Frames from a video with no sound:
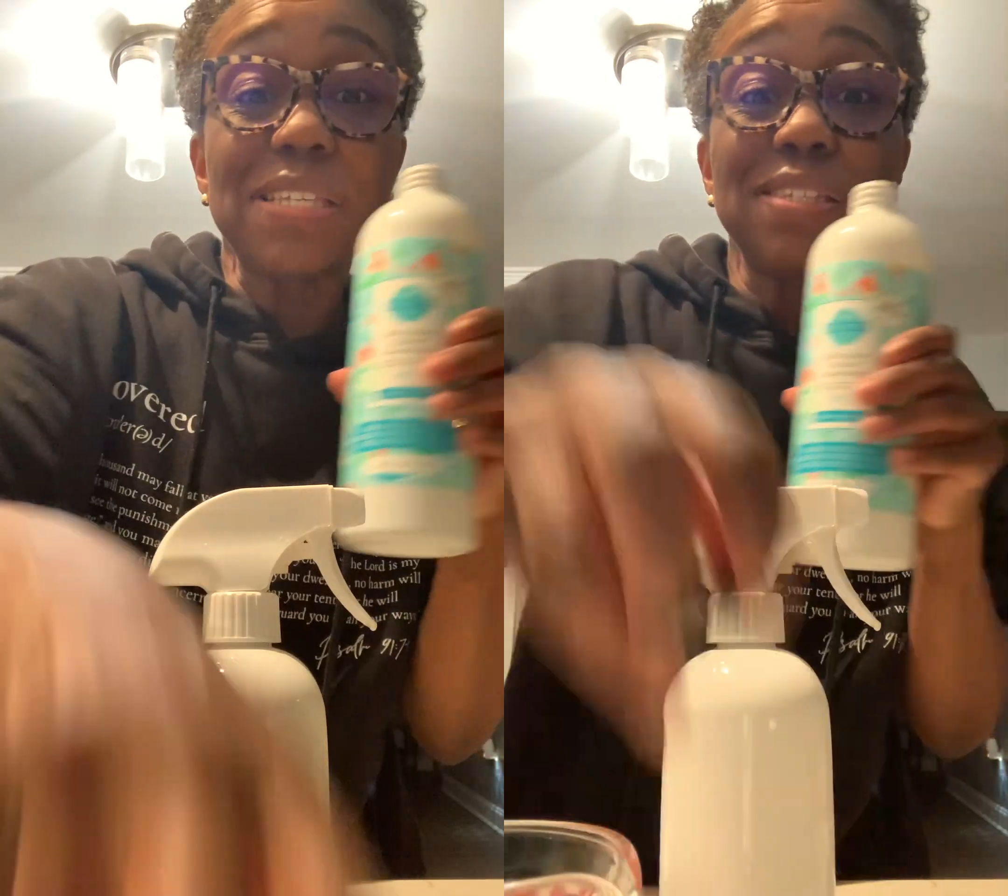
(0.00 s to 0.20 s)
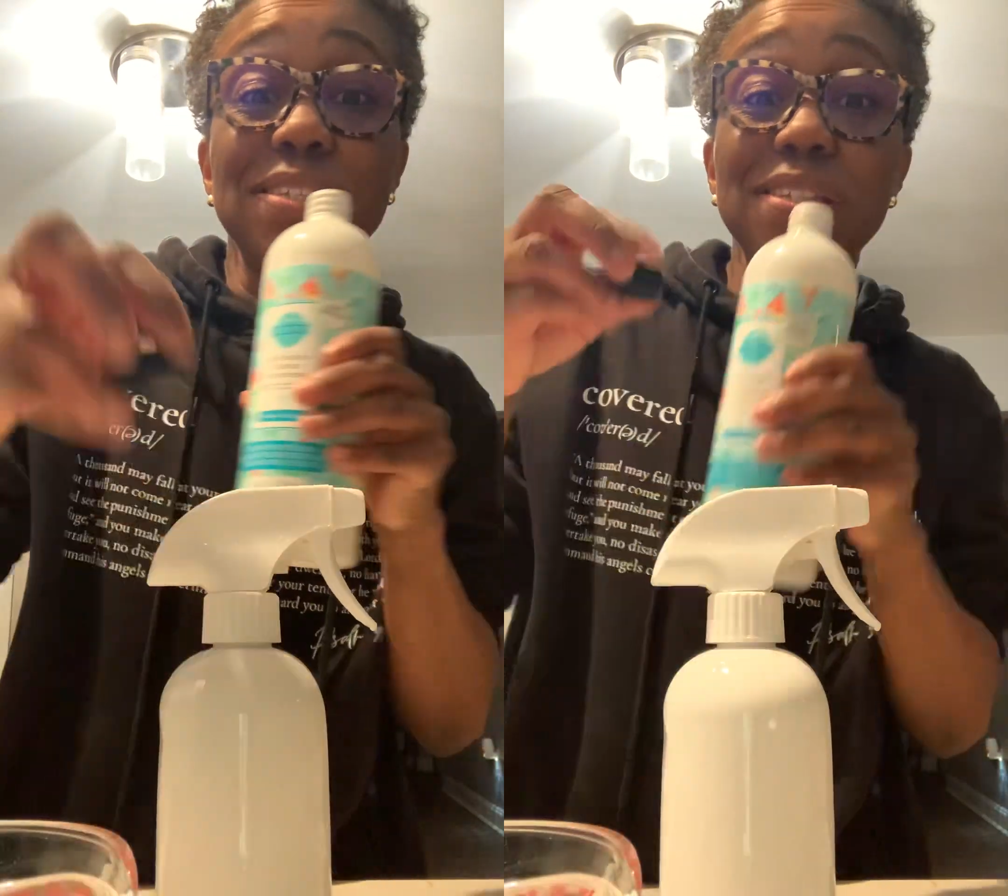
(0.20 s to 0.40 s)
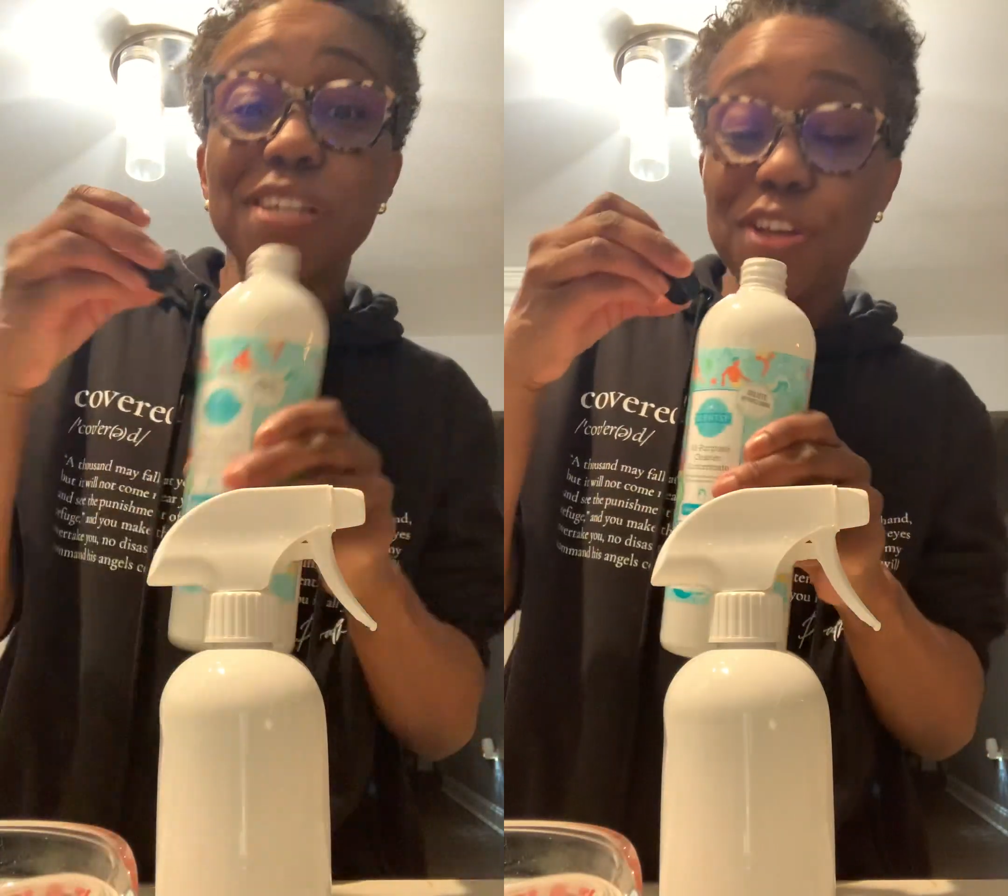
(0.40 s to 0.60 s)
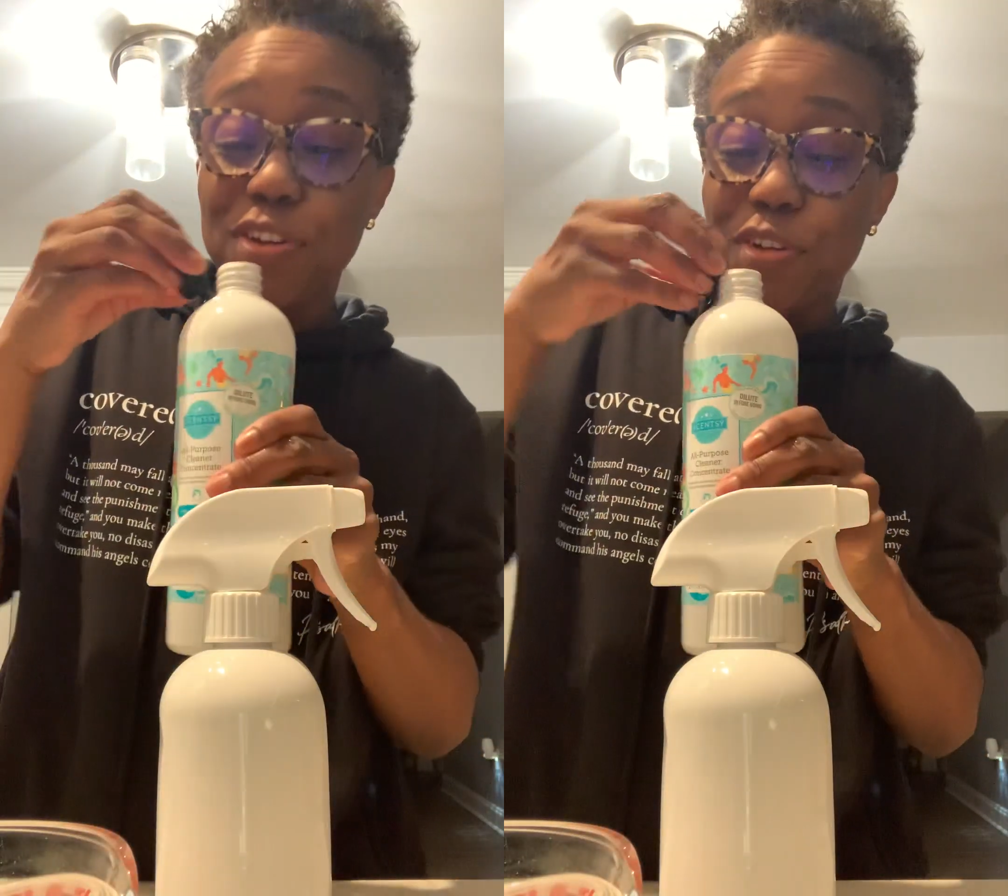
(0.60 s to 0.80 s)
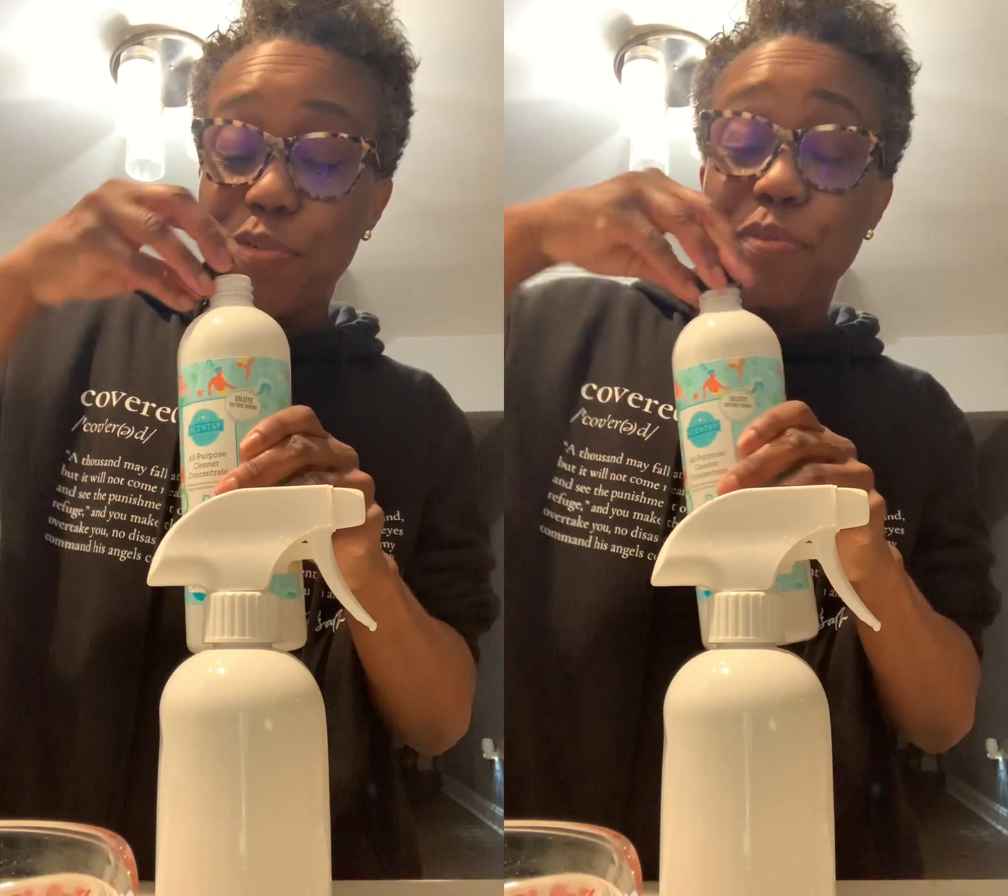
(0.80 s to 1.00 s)

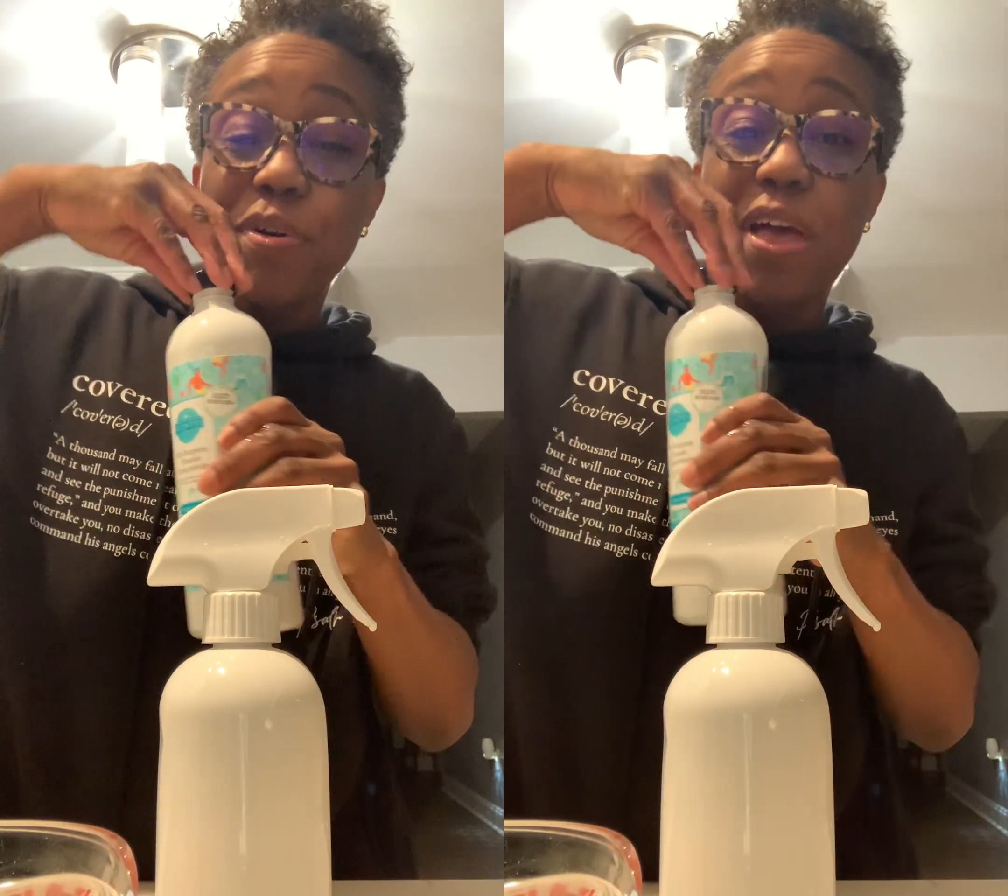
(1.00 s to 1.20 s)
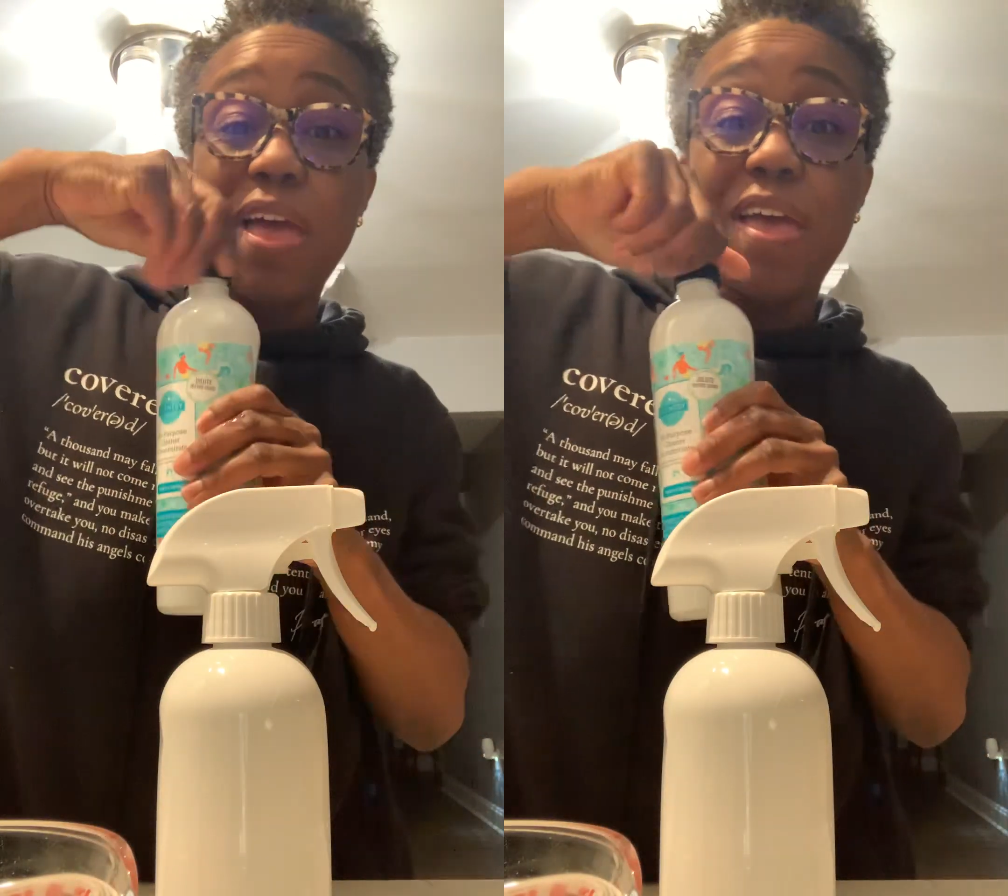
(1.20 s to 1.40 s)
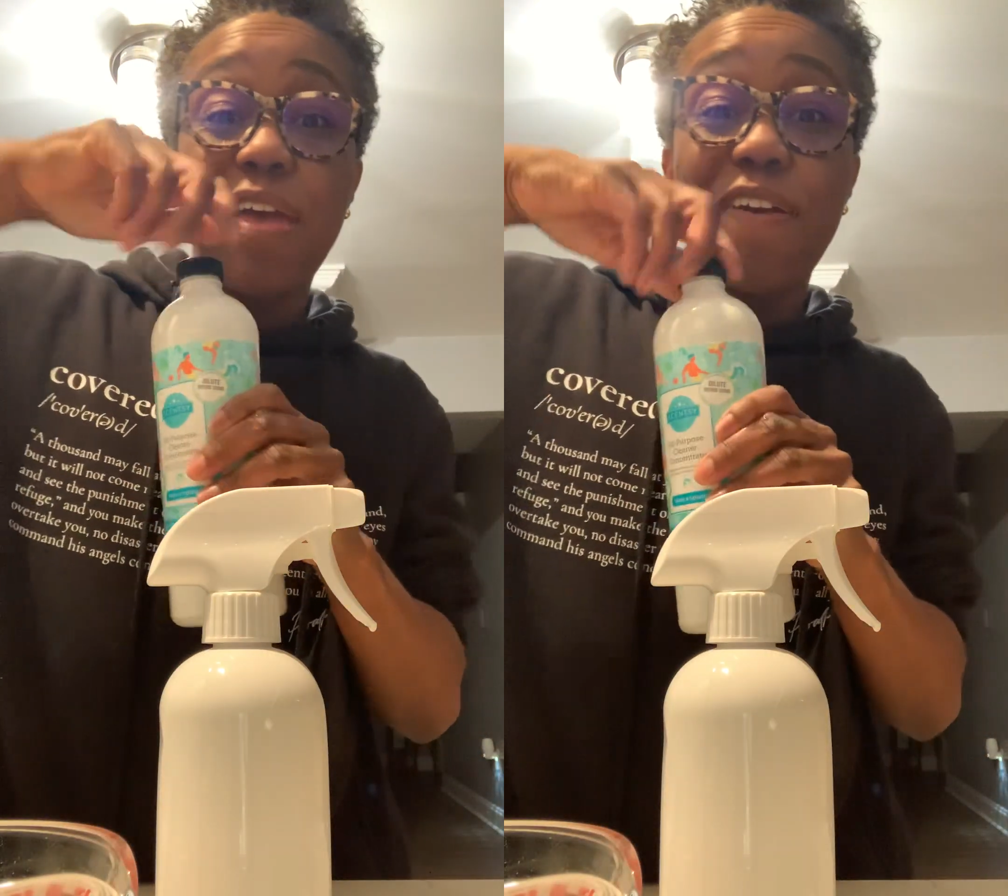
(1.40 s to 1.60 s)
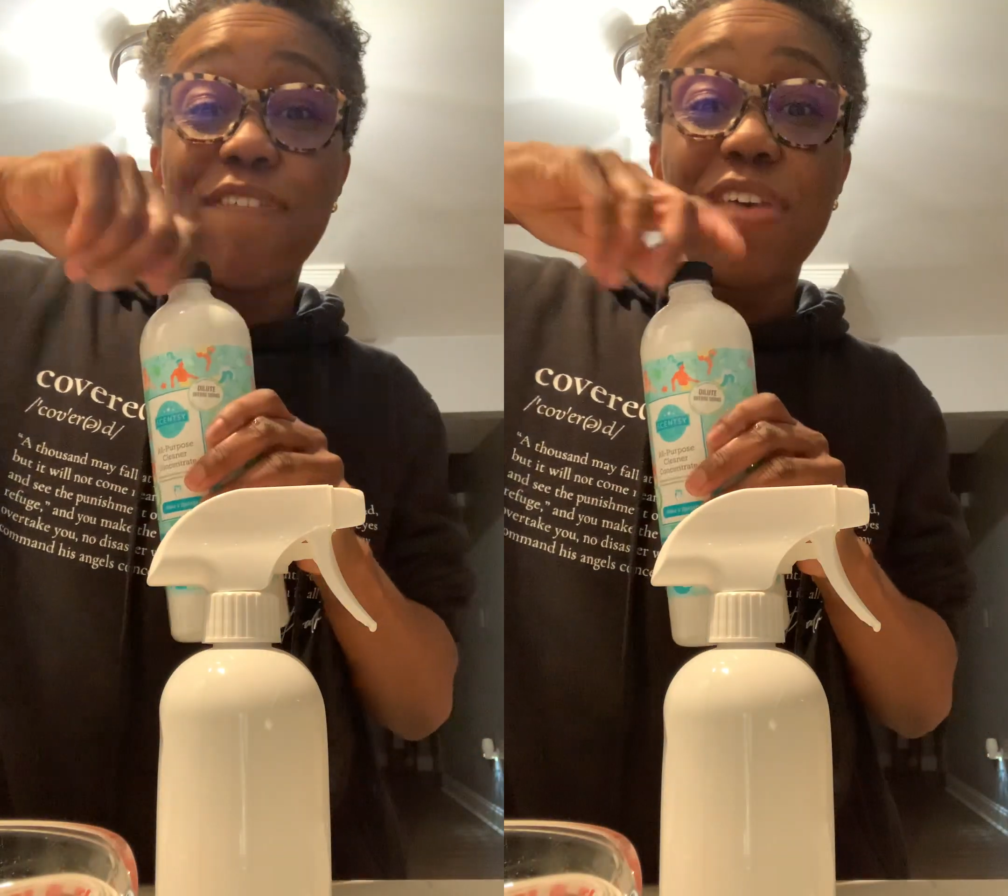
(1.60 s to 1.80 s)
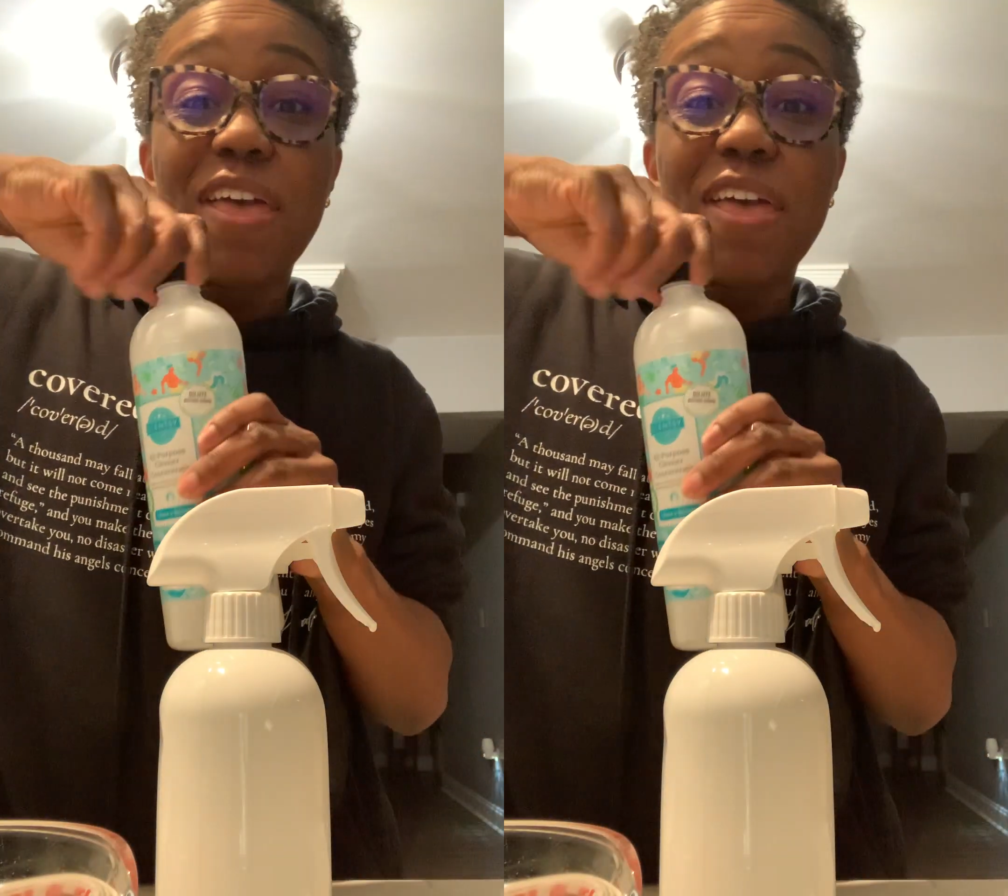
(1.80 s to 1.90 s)
still will have